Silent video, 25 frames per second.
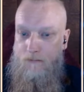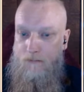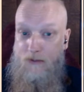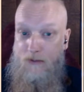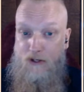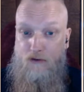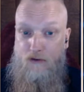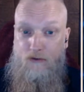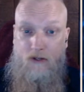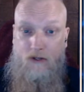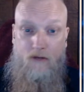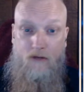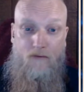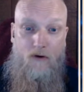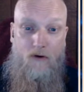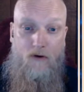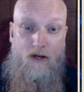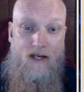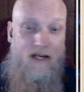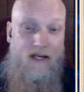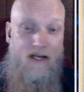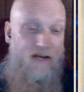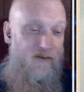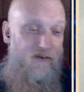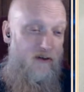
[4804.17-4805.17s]
Because in the
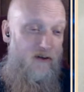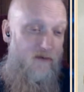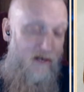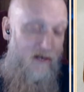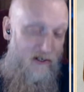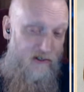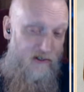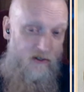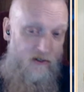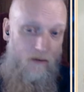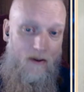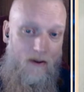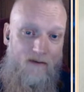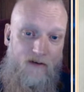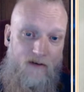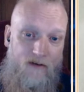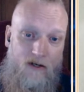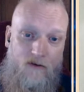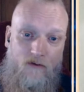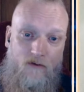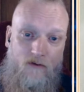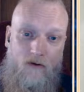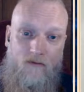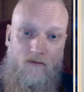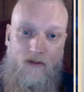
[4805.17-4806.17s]
Viking Age, there is some
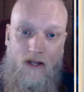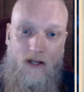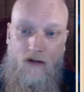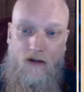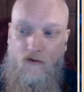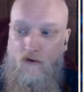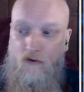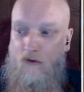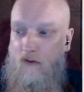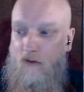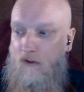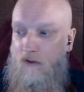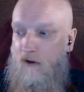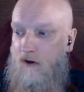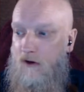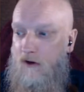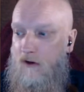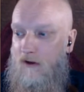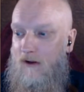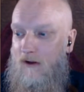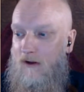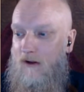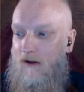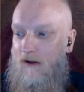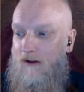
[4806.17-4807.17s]
evidence of this,
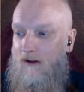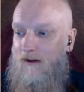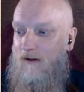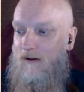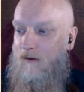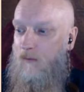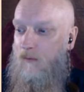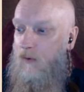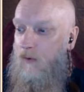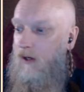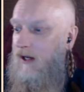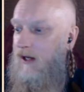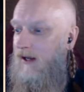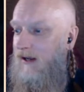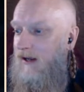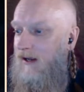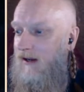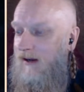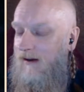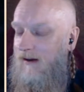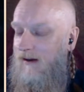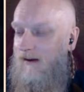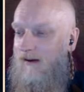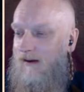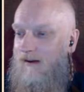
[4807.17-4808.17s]
that
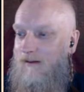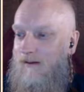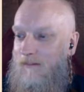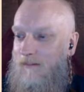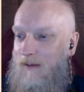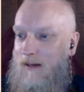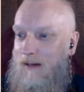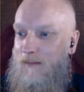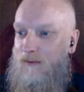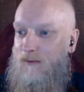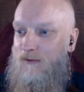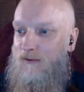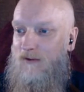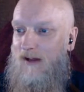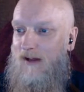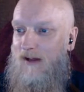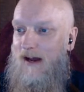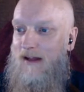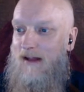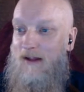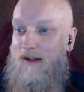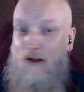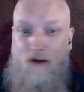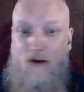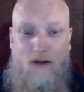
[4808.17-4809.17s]
people
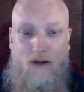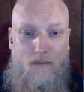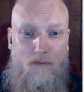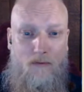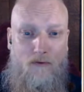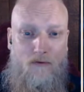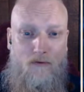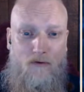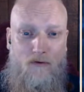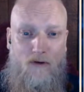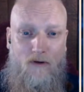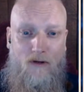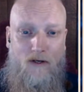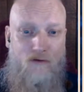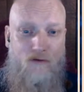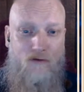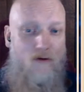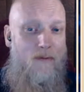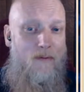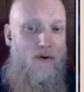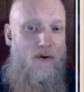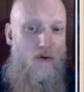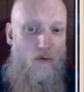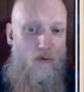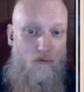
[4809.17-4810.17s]
say that it was
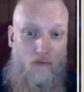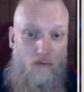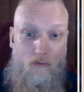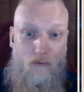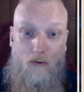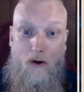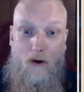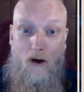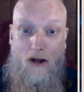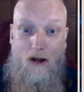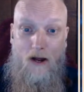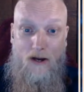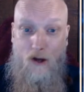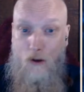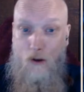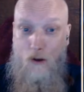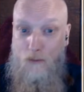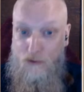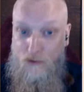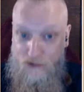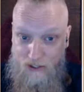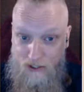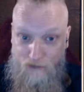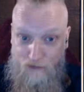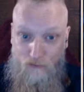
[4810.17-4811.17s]
criminals and
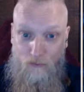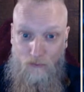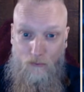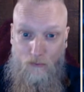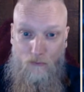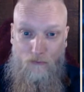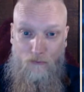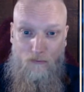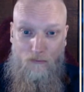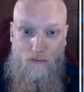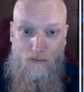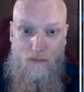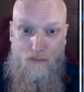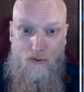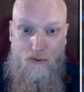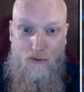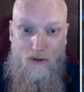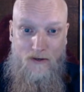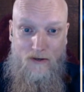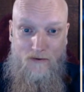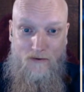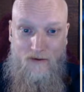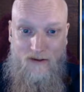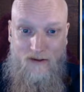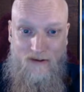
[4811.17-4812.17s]
homosexuals that were put
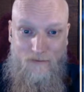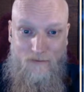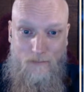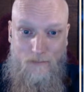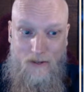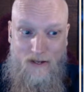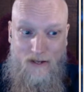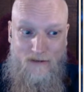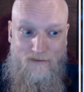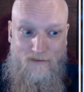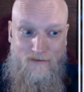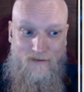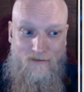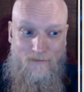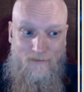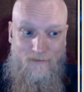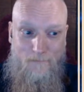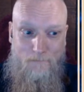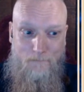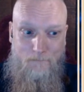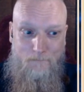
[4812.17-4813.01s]
into these places.